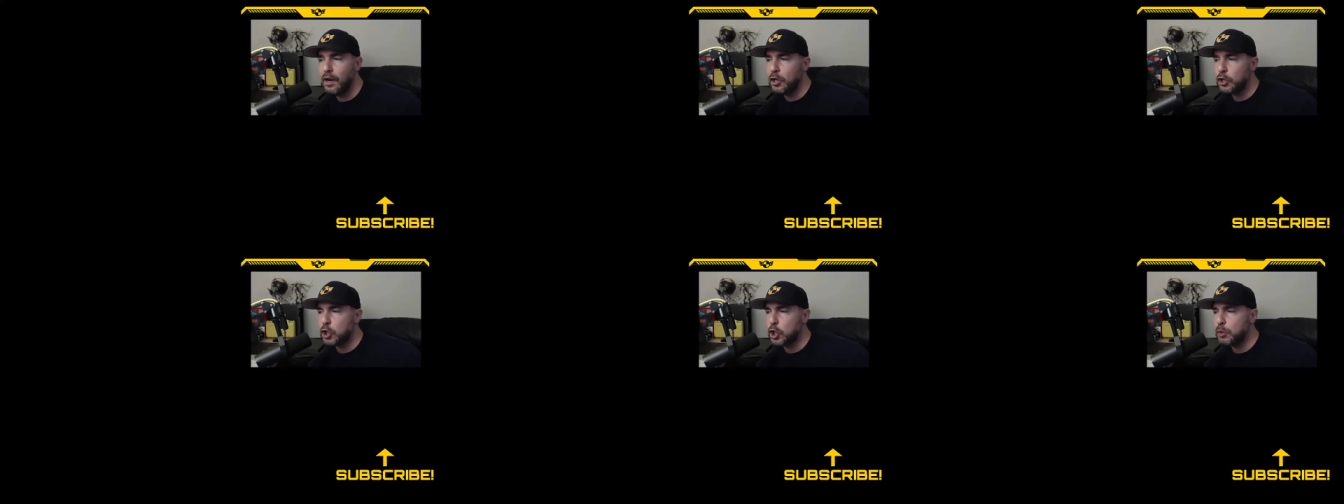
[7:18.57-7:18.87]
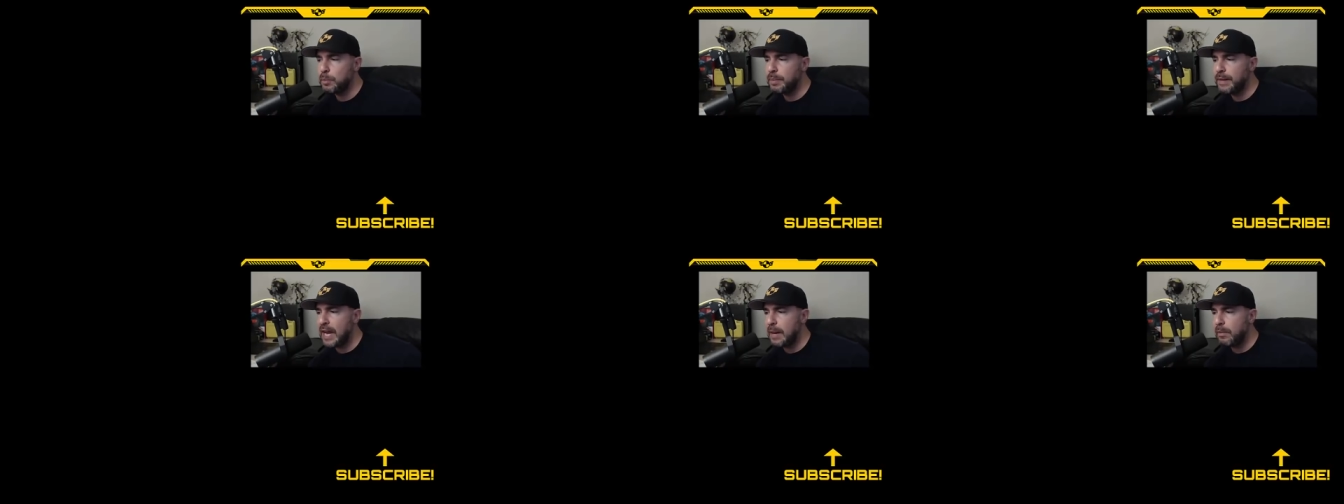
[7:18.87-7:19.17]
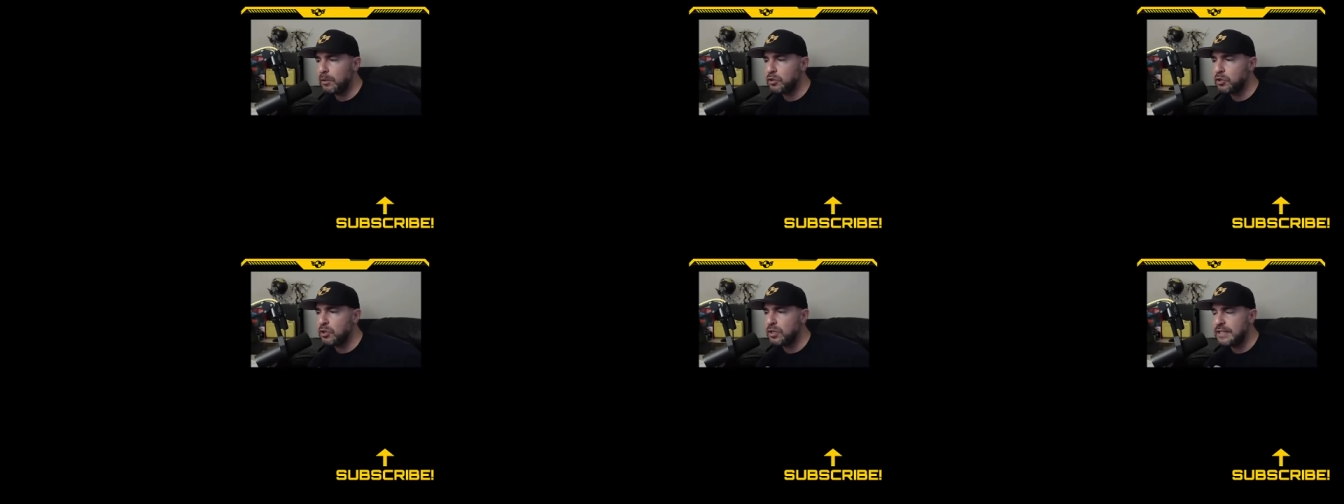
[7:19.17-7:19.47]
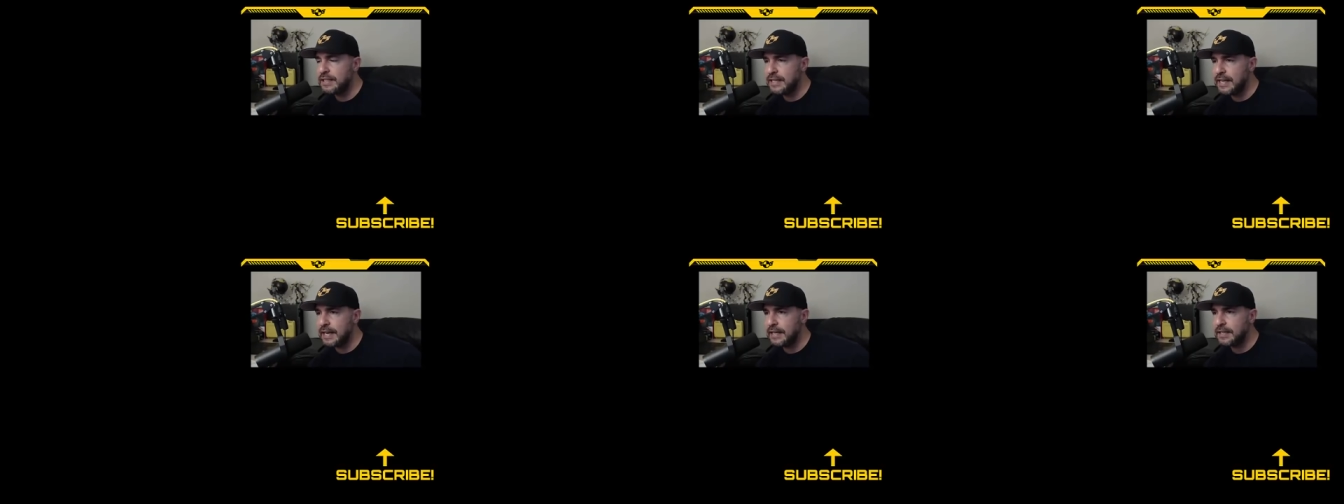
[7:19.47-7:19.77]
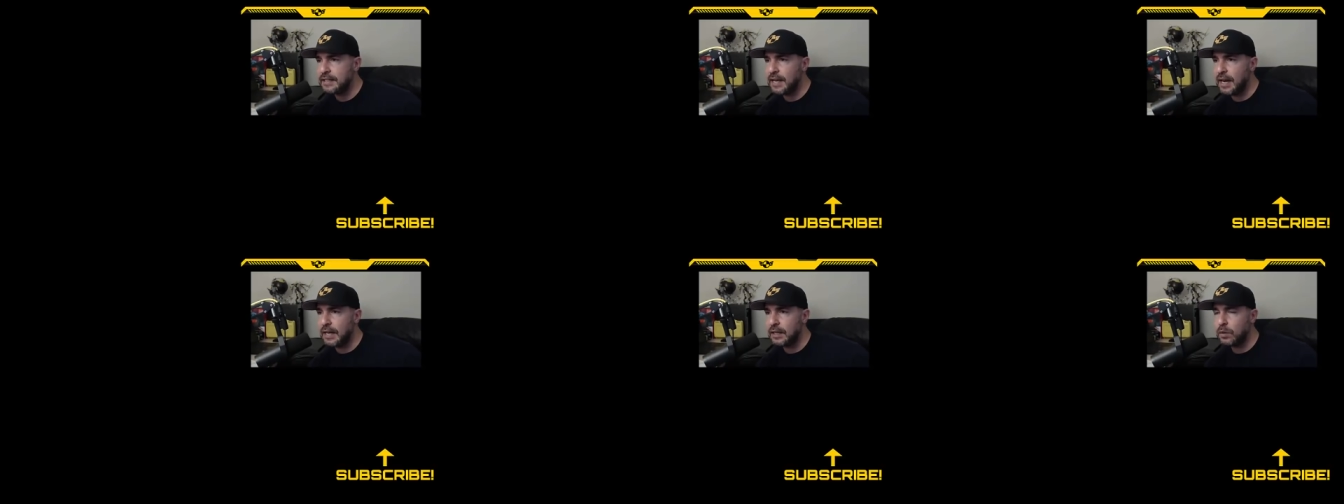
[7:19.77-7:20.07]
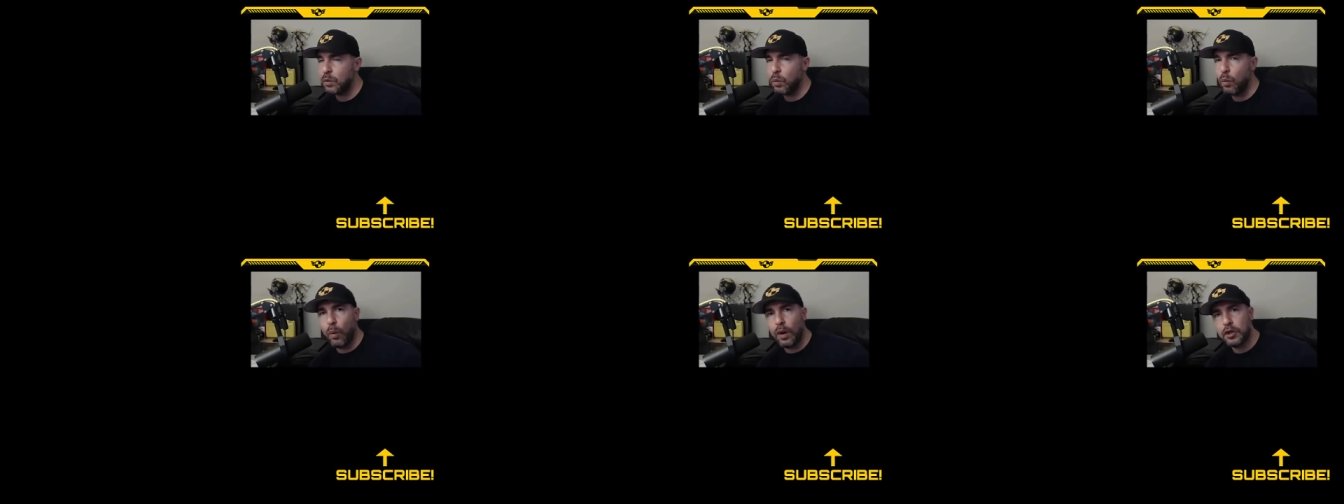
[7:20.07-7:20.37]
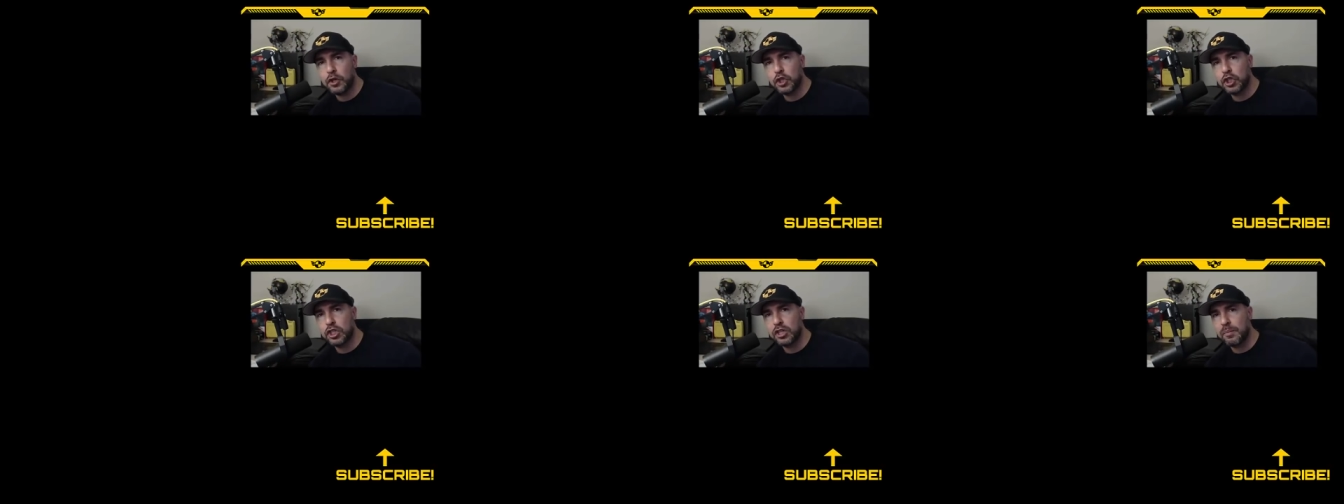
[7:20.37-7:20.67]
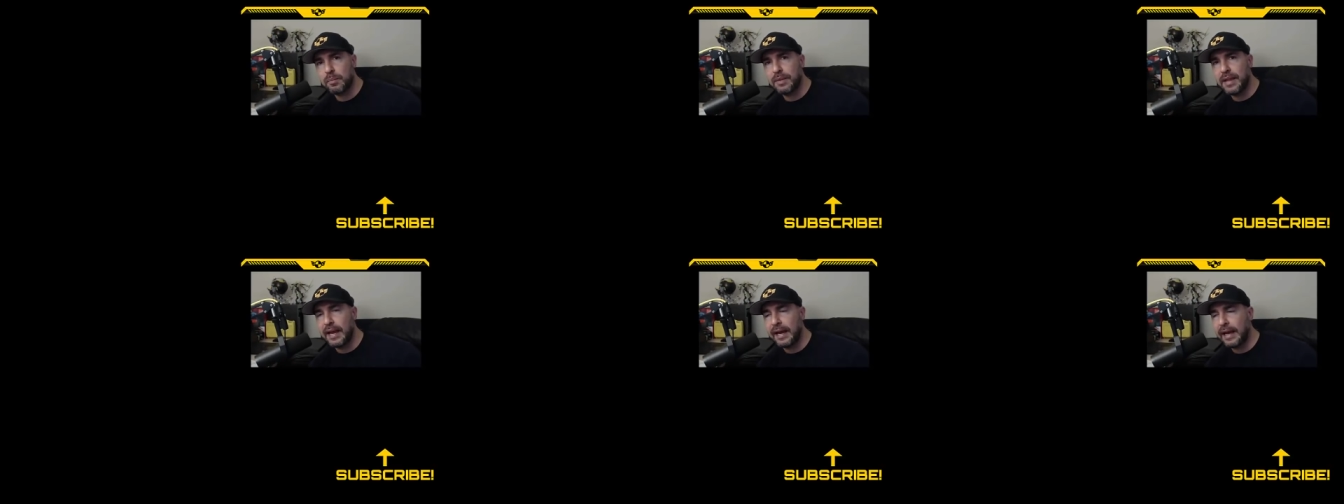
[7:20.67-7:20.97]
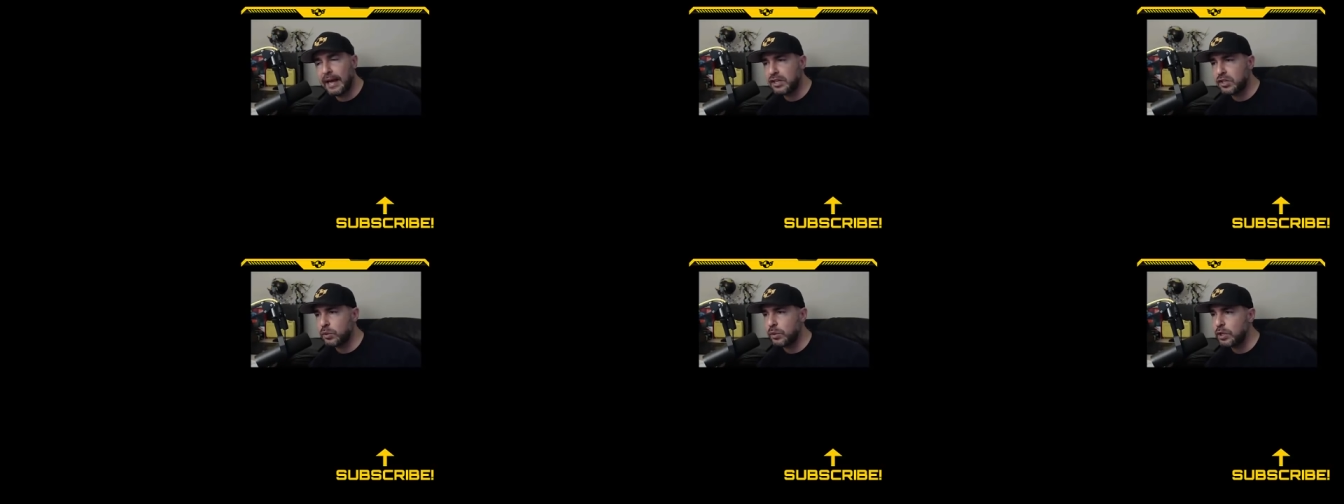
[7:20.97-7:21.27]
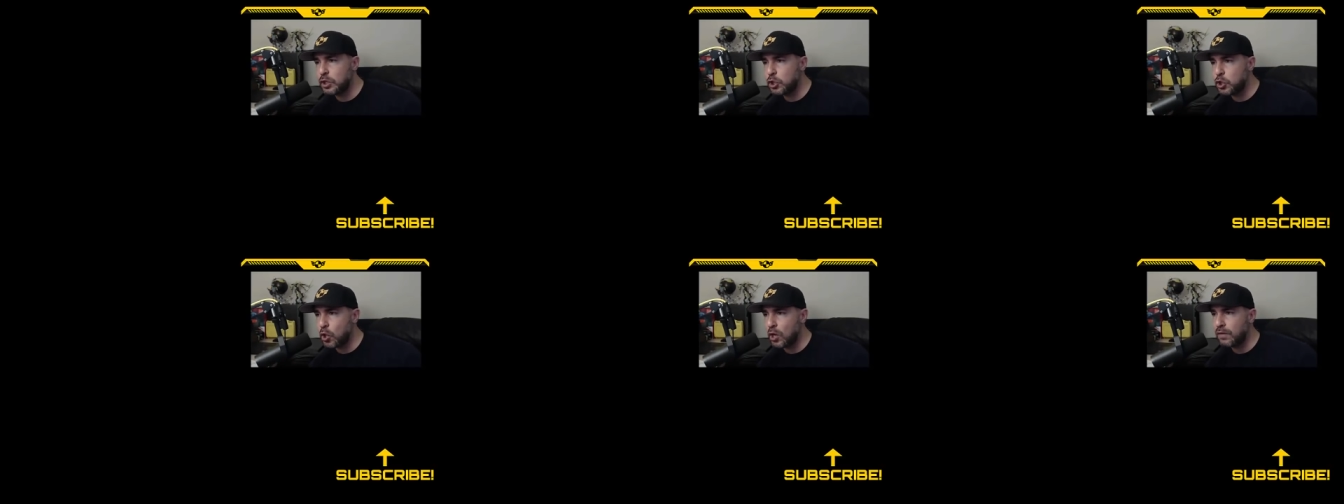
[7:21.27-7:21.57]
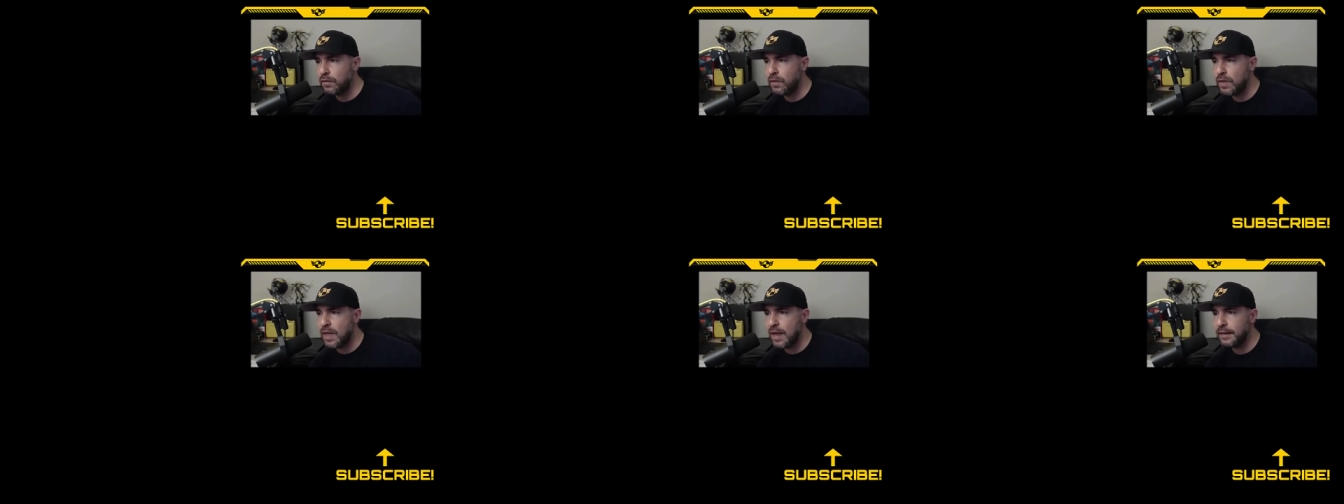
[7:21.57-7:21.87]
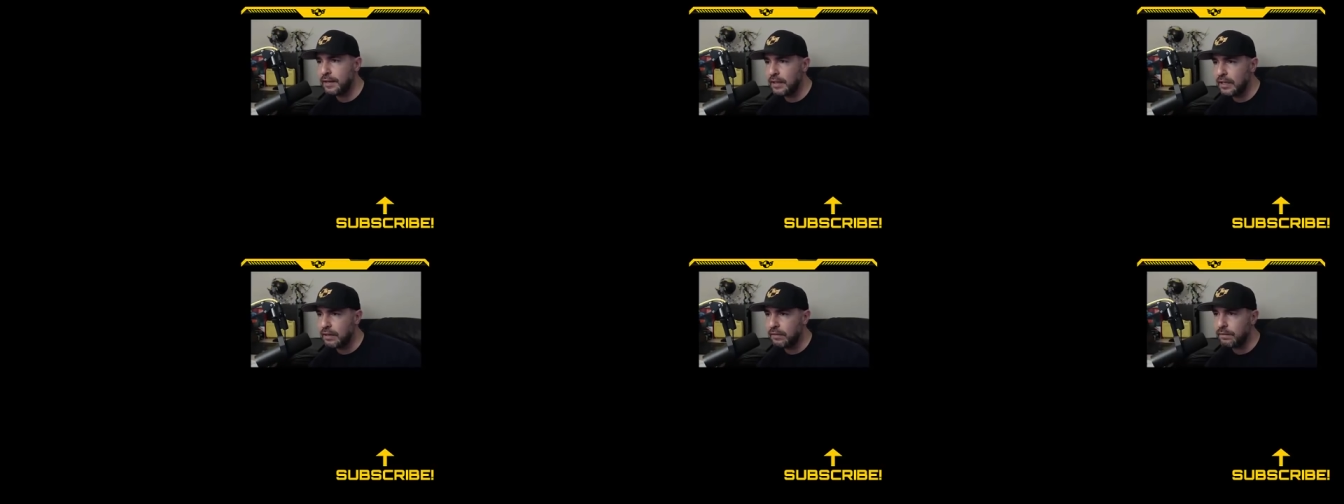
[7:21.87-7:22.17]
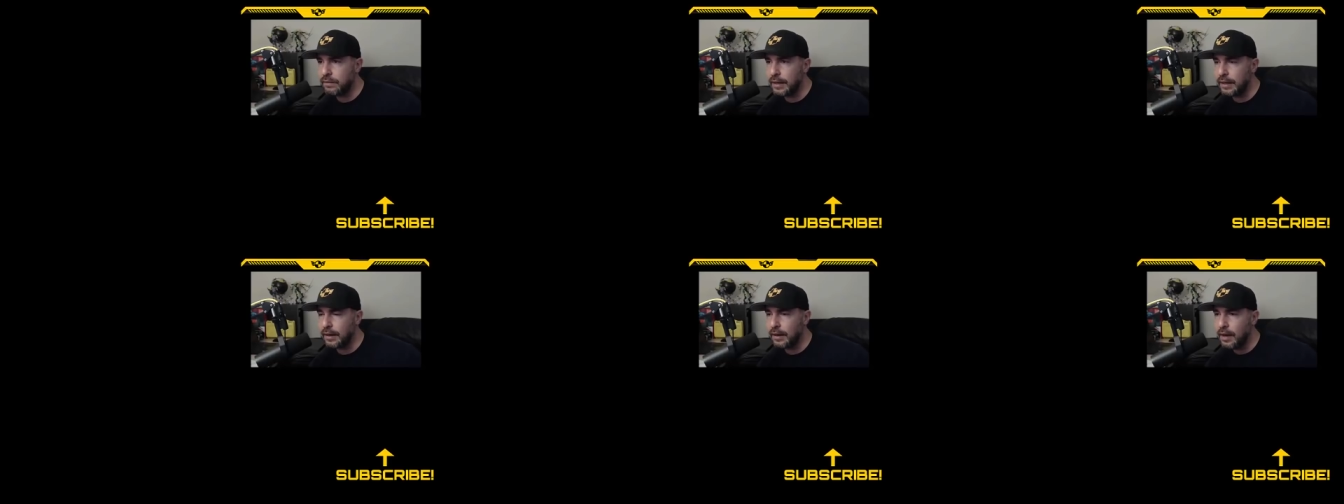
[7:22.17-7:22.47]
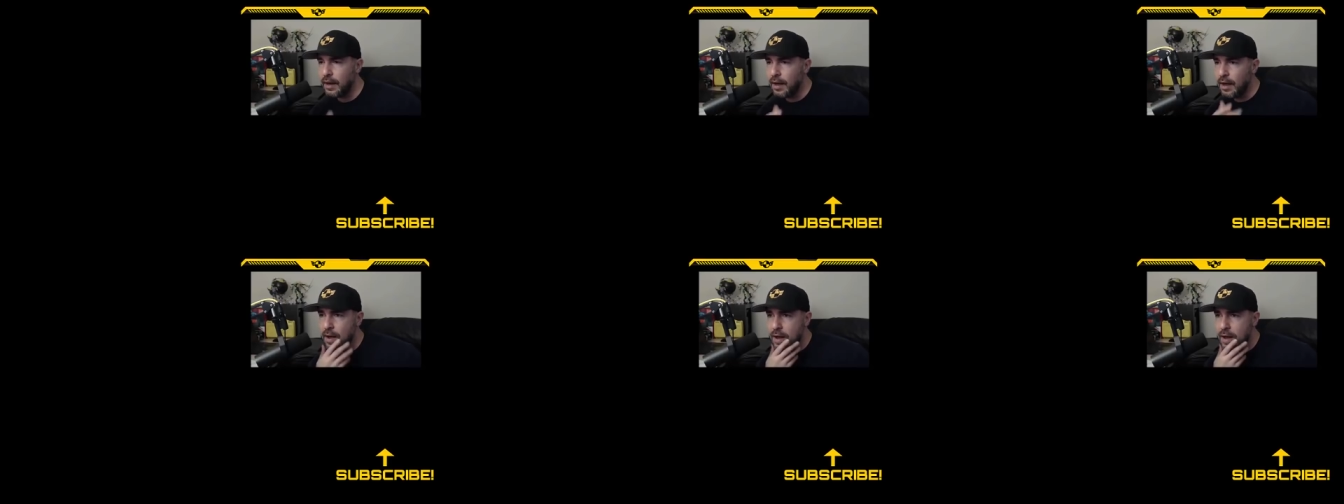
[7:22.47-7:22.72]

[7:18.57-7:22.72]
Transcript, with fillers: should be able to dictate what ship they get to enjoy for that evening.